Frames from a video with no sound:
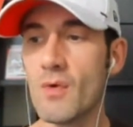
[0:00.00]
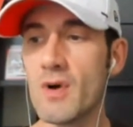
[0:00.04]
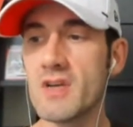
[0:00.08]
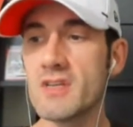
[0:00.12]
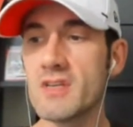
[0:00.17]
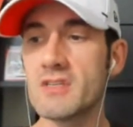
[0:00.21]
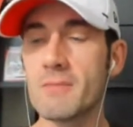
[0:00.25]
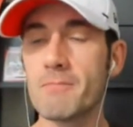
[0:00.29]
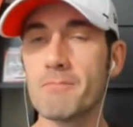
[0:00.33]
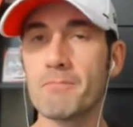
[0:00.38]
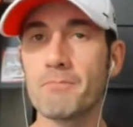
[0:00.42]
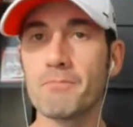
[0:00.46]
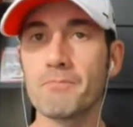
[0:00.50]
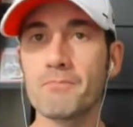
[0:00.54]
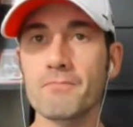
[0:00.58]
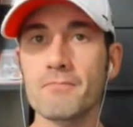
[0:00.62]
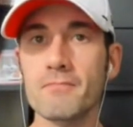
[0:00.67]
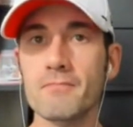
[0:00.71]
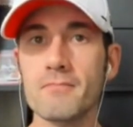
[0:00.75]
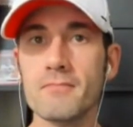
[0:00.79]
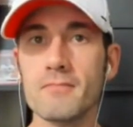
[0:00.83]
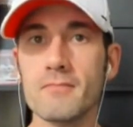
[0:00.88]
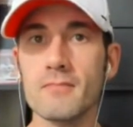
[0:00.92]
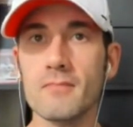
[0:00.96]
was
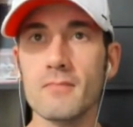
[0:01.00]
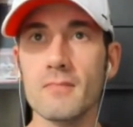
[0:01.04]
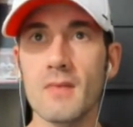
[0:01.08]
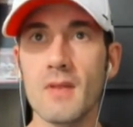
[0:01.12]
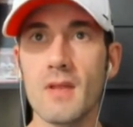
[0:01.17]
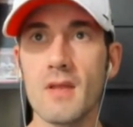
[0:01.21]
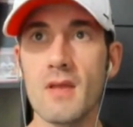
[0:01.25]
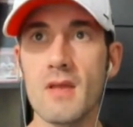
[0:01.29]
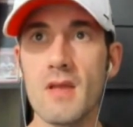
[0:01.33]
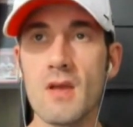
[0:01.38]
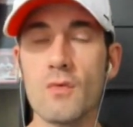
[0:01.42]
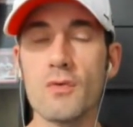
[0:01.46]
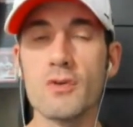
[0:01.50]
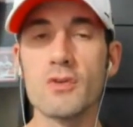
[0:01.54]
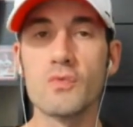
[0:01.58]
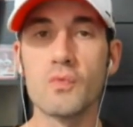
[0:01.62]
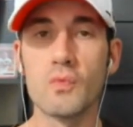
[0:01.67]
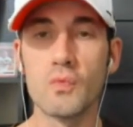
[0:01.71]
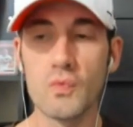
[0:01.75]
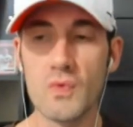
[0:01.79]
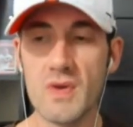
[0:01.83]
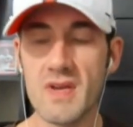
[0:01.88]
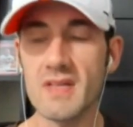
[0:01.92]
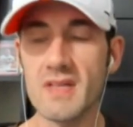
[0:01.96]

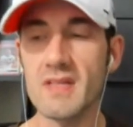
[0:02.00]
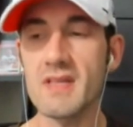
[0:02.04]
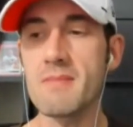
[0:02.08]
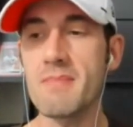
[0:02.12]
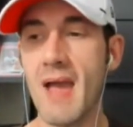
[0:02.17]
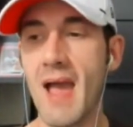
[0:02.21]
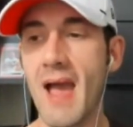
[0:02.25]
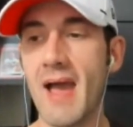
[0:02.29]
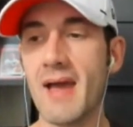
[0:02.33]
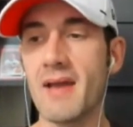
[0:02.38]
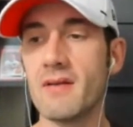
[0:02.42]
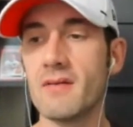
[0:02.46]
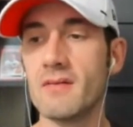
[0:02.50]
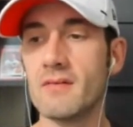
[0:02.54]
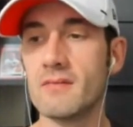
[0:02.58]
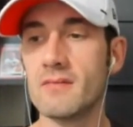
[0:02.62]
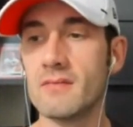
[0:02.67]
really bad.